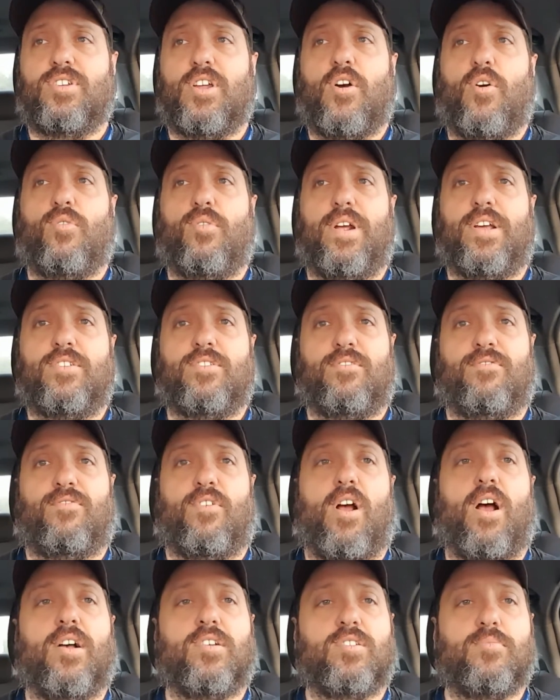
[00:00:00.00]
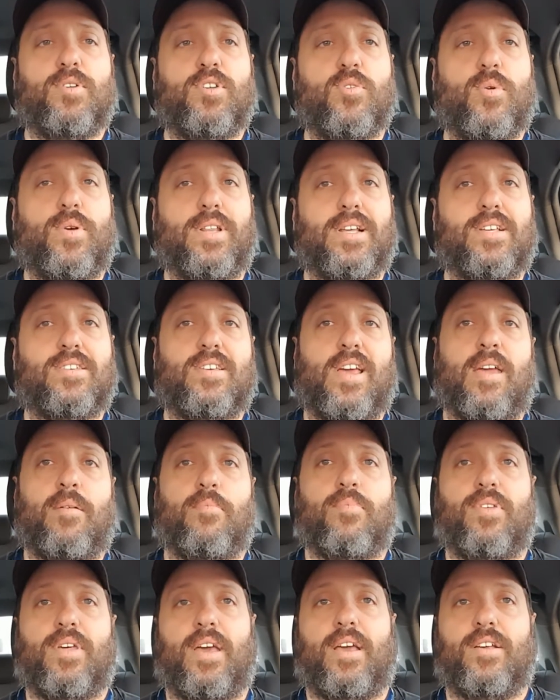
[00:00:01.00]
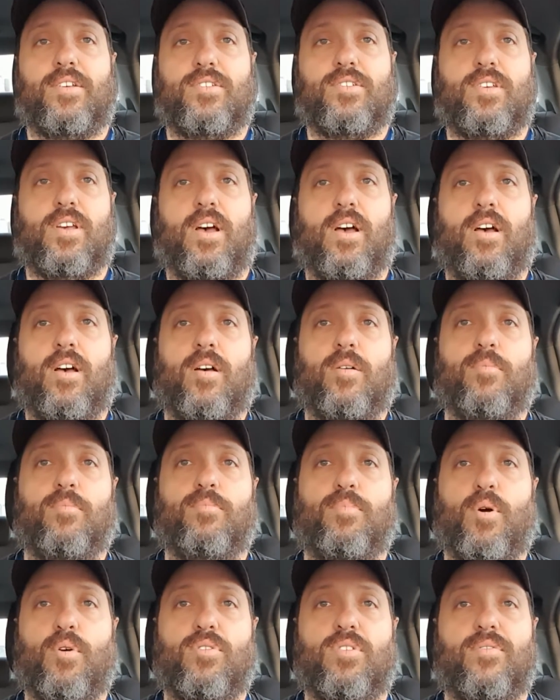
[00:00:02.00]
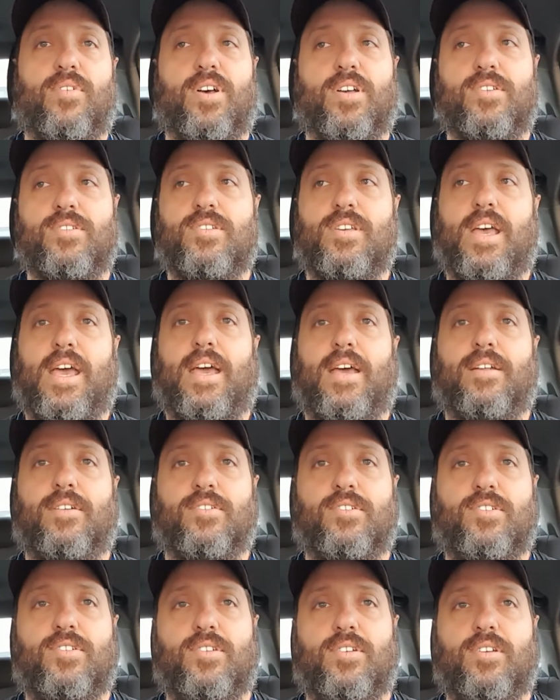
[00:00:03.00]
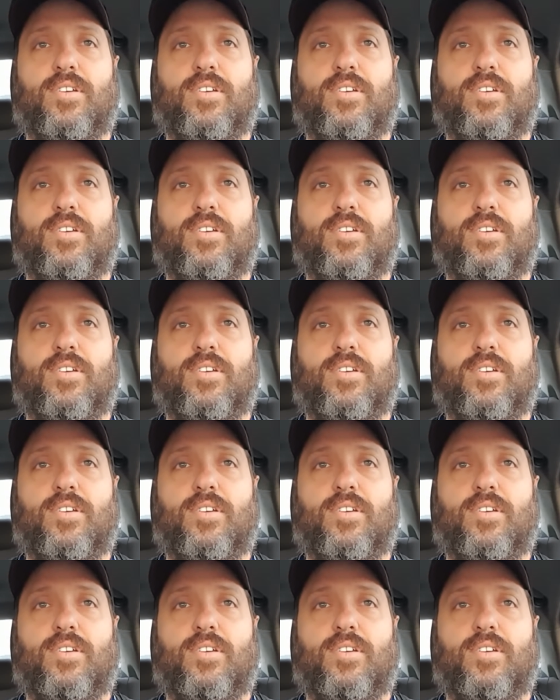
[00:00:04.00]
no reason for us to be doing the same things, both of us, and